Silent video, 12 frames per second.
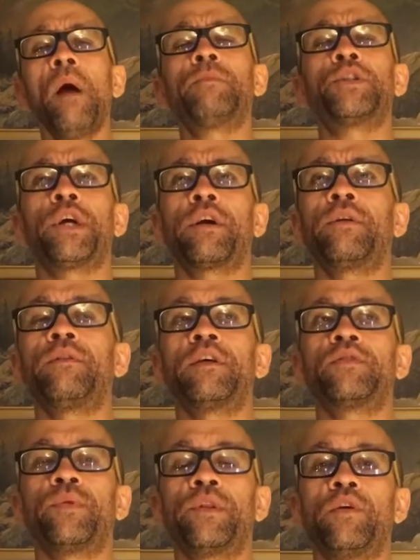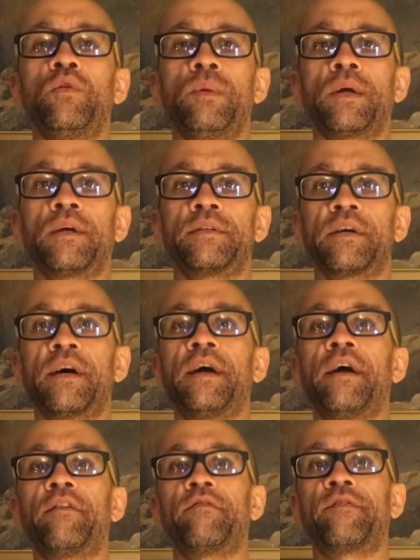I'm sharing this with you because
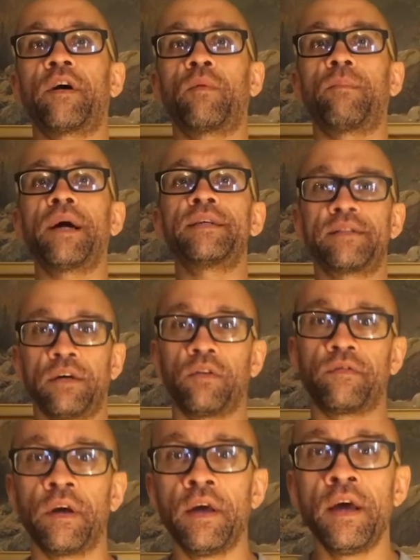I have found myself